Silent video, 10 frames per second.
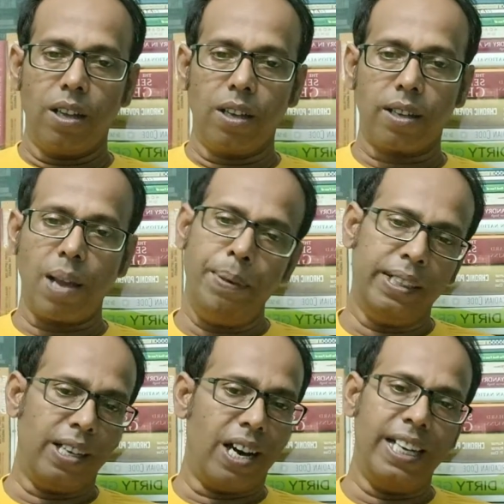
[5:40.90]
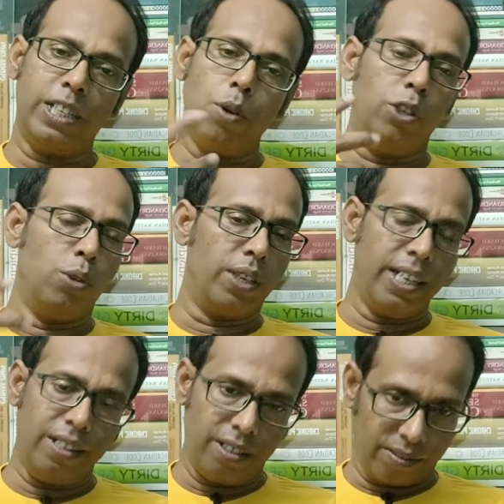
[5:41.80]
capital R equal to
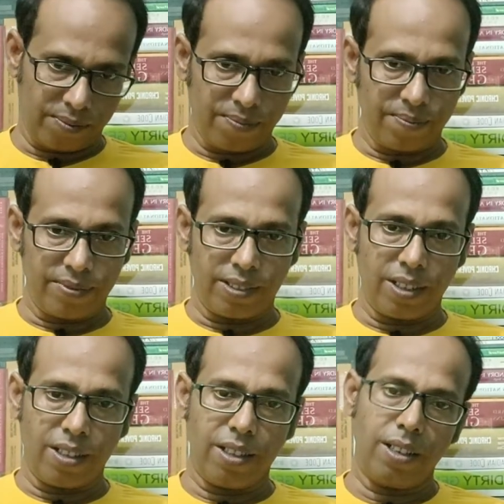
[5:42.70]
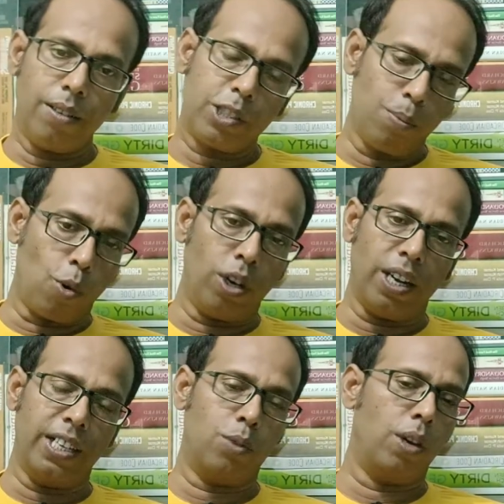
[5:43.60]
red, small
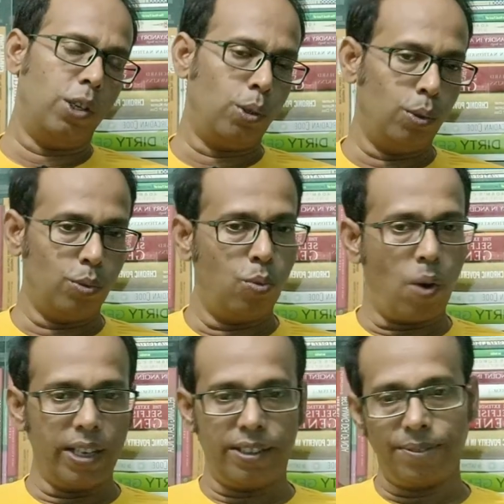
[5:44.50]
r equal to white,